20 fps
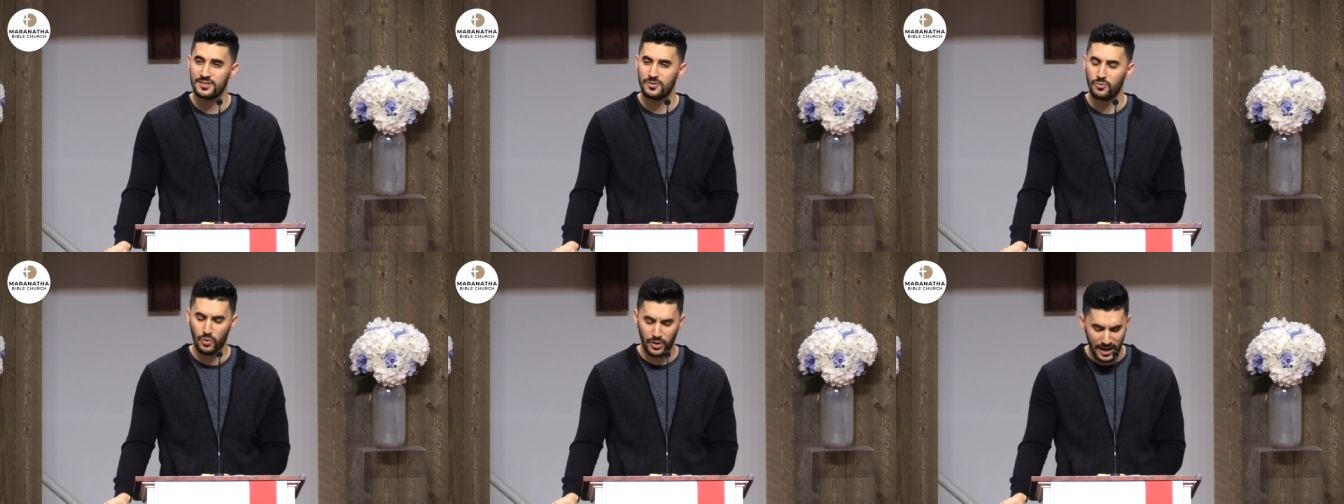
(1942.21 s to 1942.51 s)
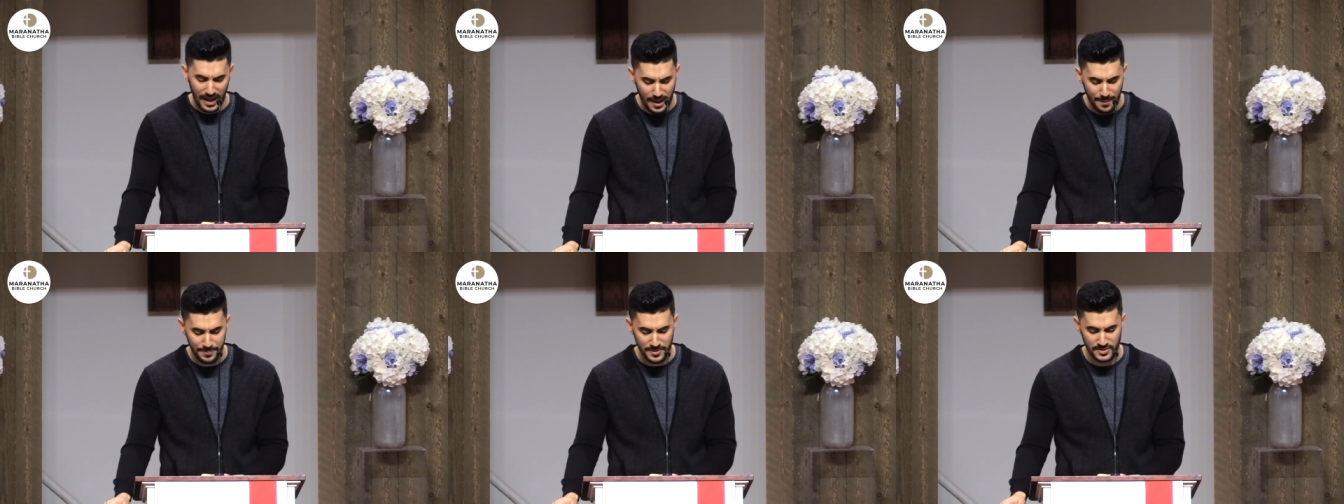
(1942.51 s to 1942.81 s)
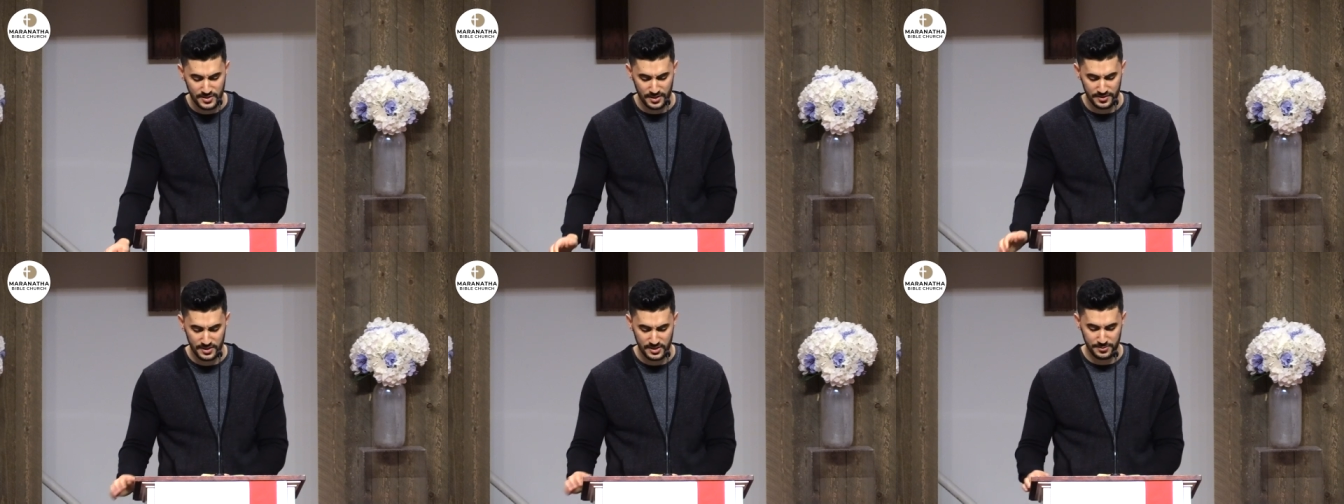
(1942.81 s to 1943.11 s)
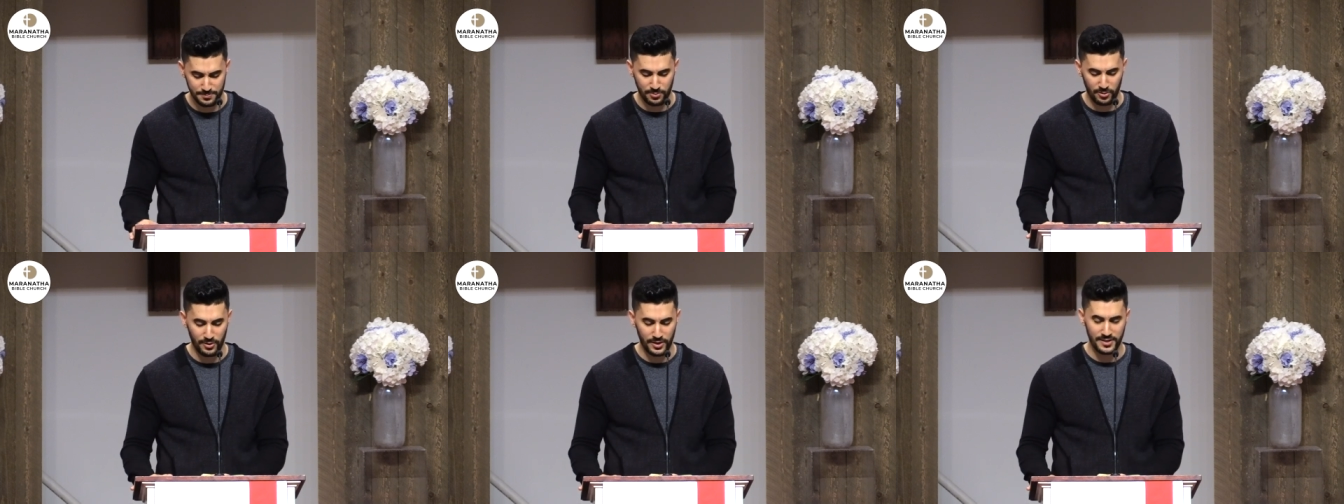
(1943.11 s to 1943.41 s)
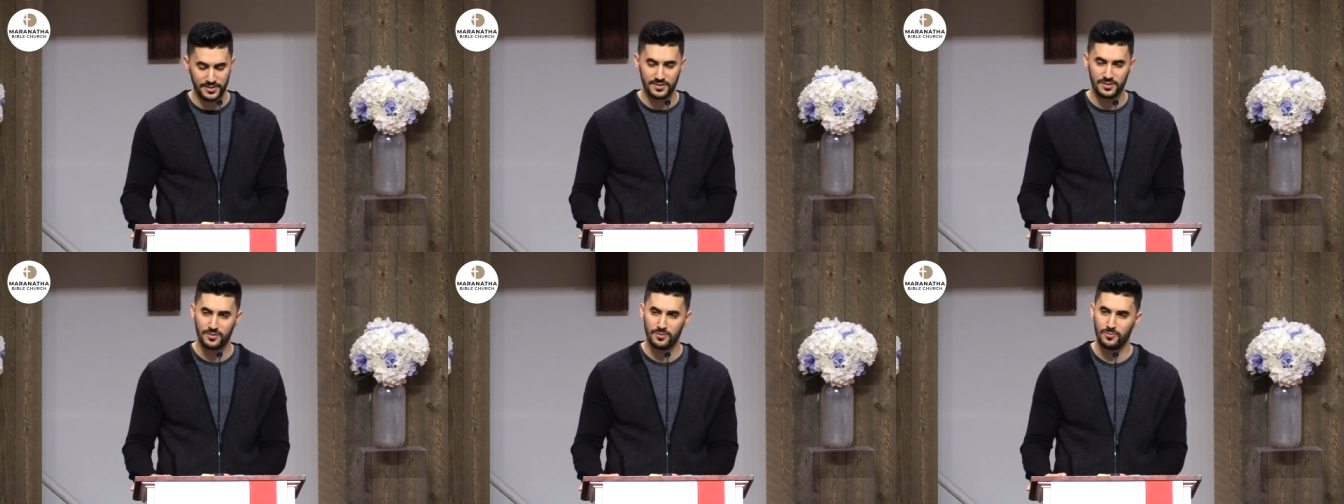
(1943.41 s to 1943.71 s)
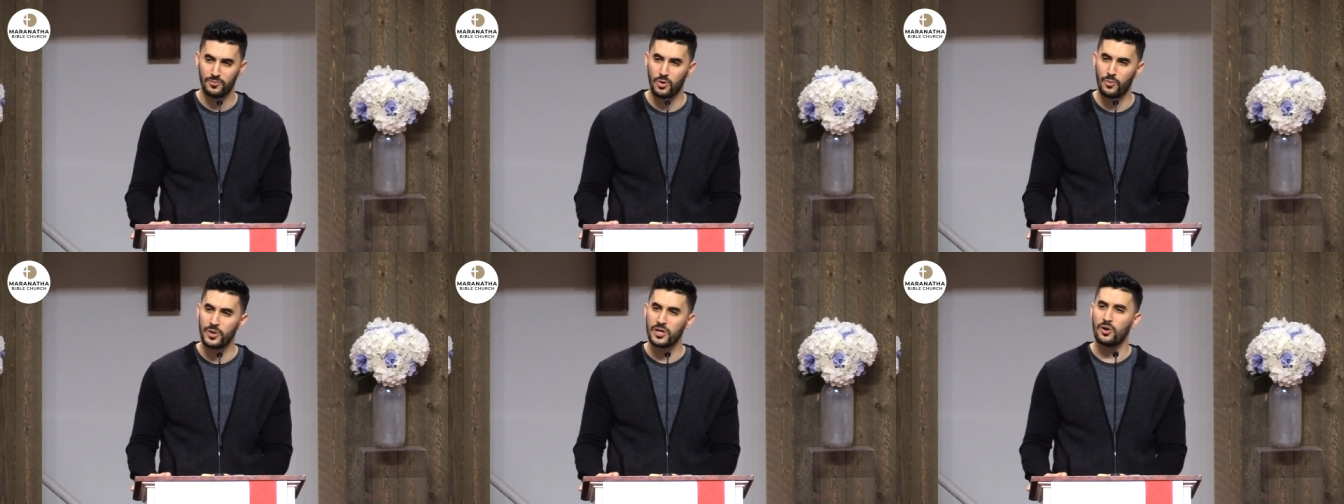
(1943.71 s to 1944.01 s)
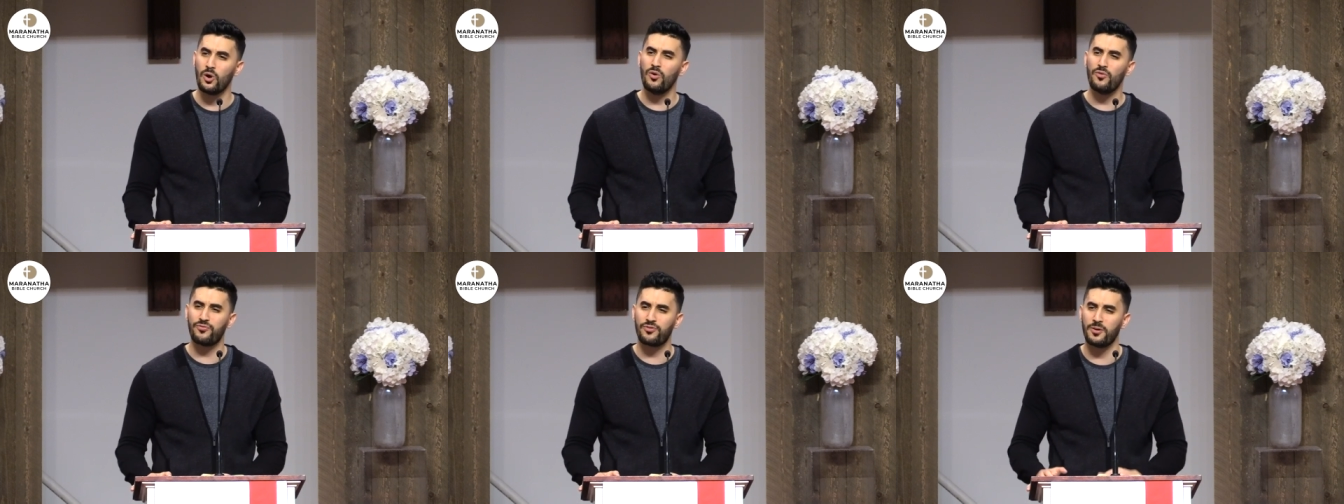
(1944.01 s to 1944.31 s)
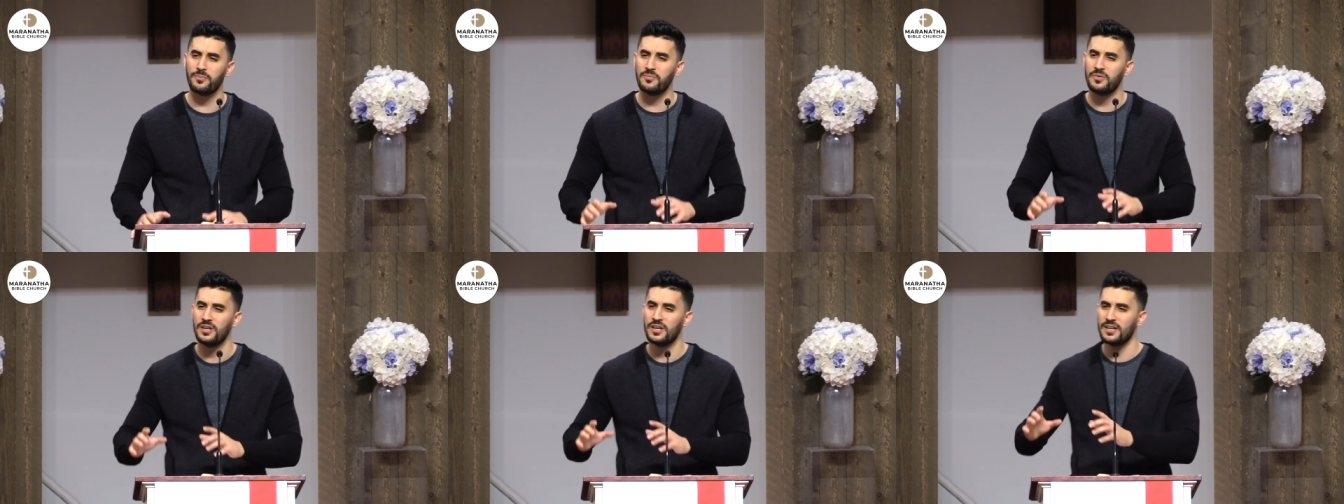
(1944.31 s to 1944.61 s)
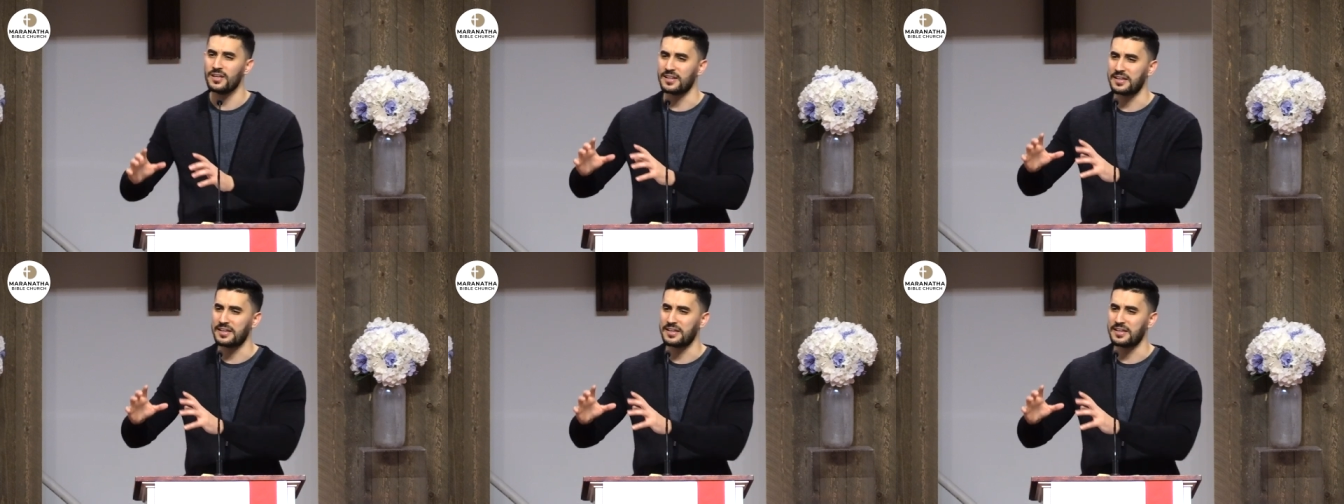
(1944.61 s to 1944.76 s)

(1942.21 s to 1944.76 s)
What happens at this point? Well, we go from